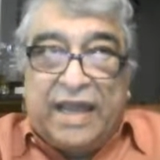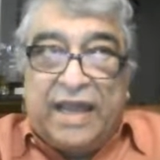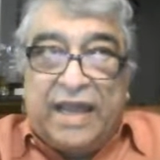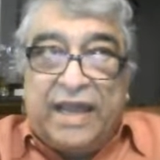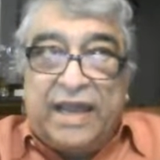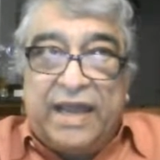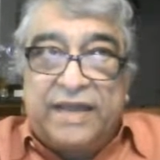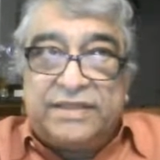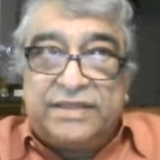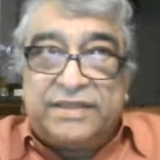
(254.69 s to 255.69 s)

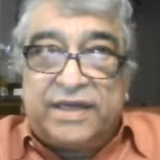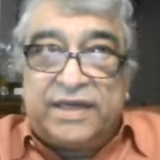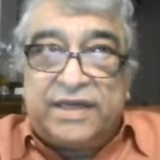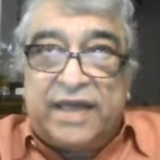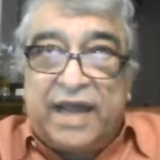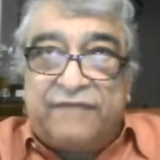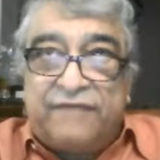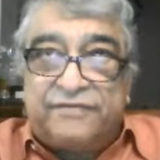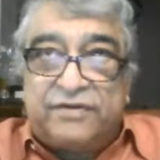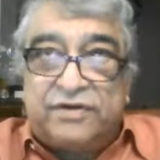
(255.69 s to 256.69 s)
And uh,
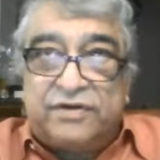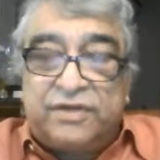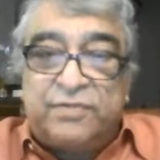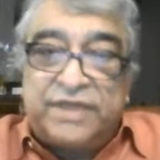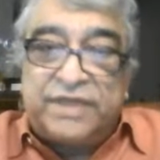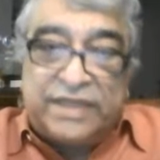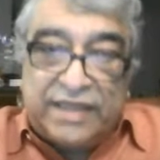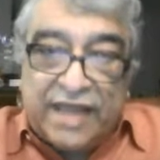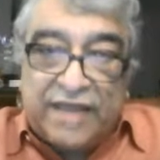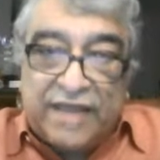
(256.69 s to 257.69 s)
after completing
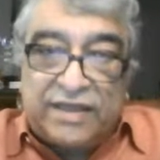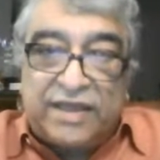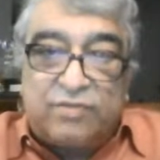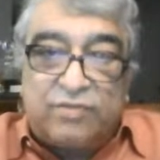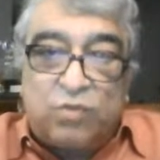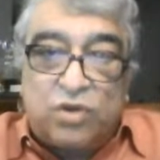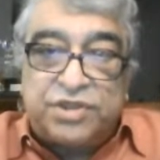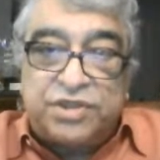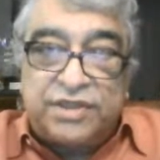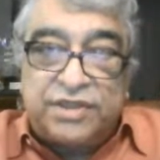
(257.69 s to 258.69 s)
that, I came to
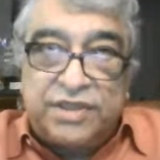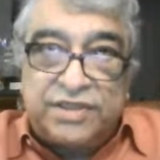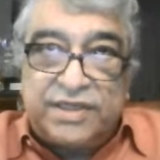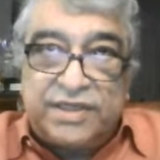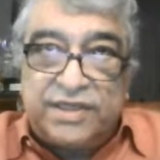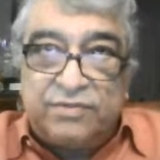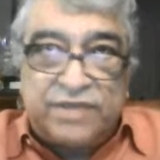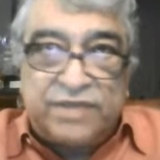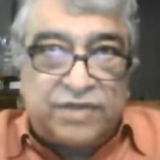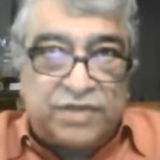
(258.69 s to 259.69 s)
Washington D.C. It
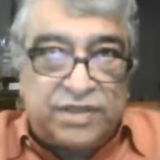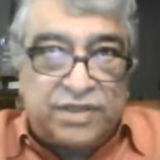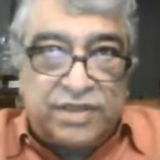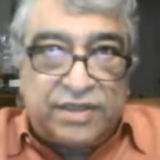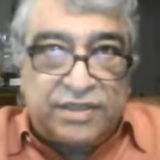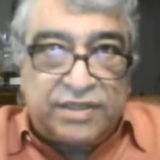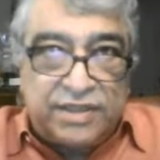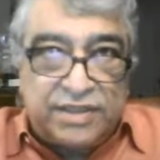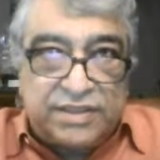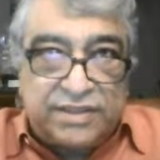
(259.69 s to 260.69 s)
was actually in
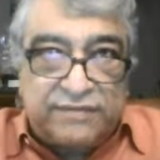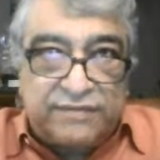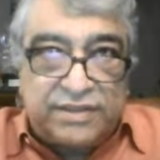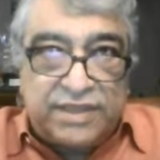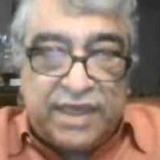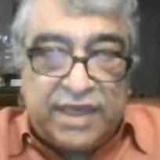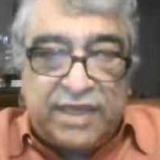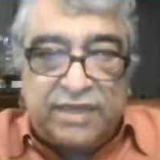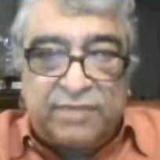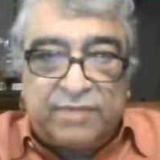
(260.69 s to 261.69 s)
1978,
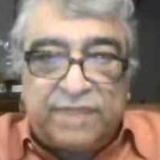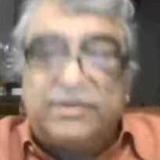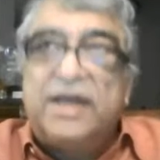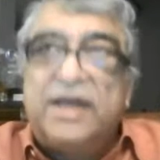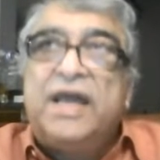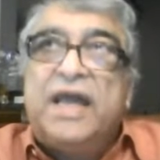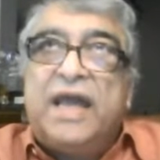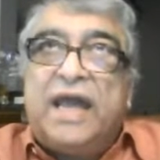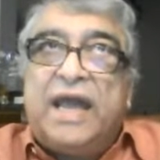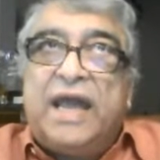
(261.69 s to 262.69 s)
I believe
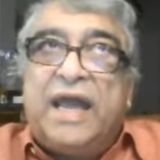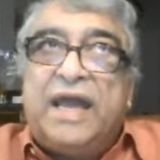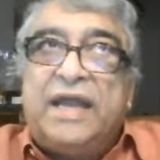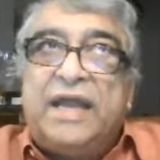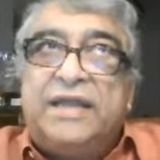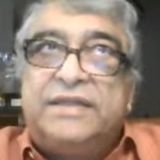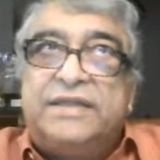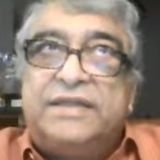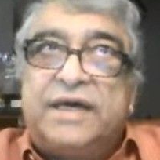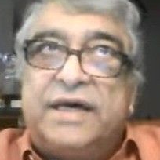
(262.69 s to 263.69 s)
and
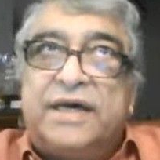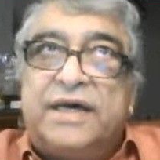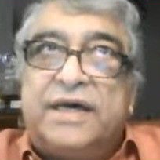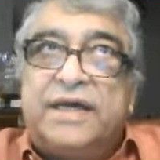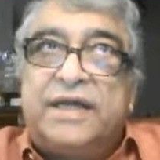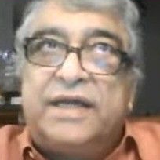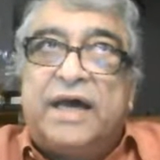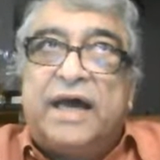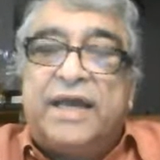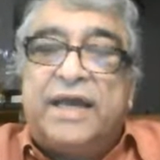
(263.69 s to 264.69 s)
uh,
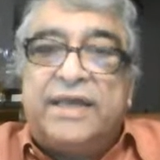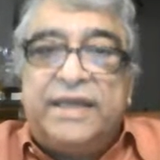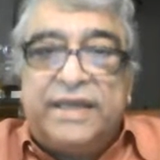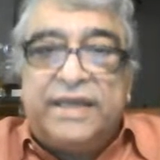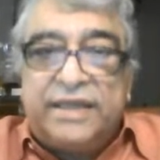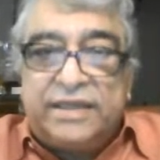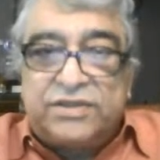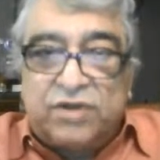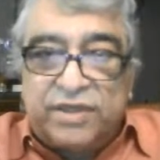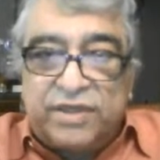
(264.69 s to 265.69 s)
I
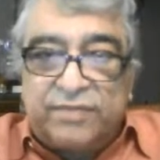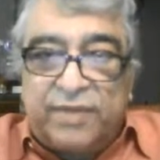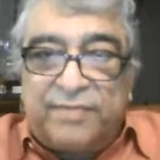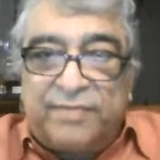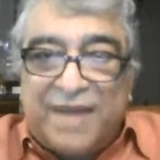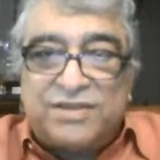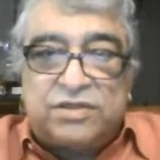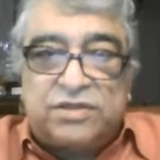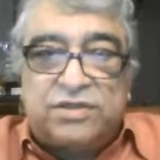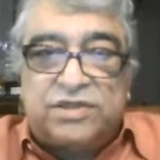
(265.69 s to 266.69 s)
started my
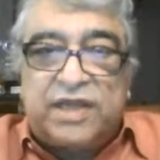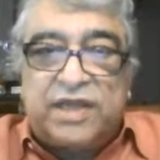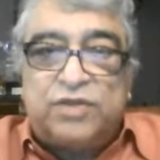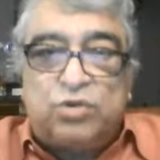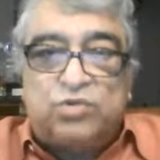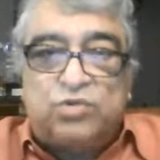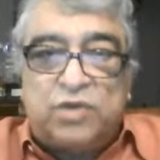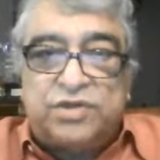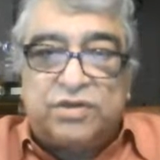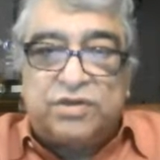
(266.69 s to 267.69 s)
master's at George
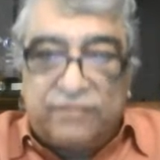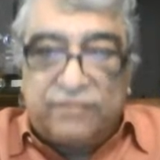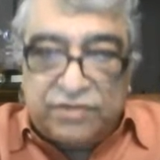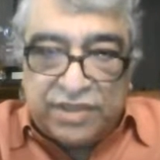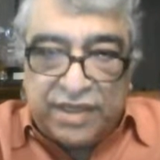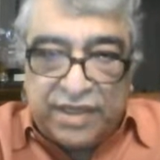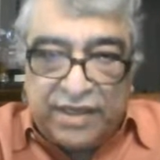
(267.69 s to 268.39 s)
Washington University,